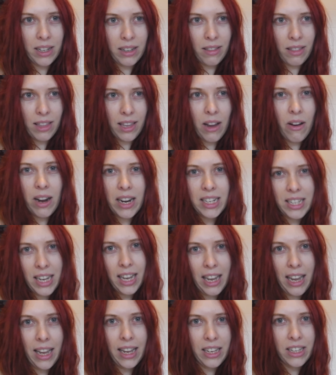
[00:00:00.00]
The
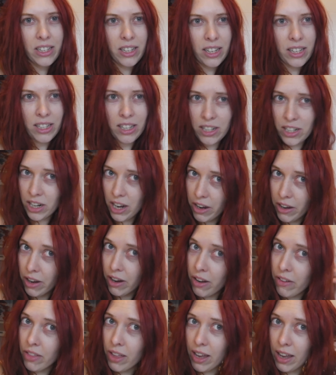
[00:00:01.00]
idea is just to show
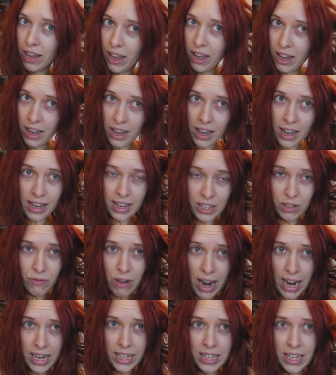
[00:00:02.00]
you that it's
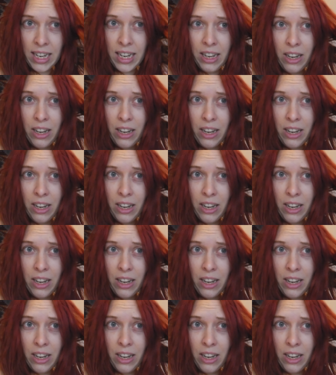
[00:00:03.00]
red.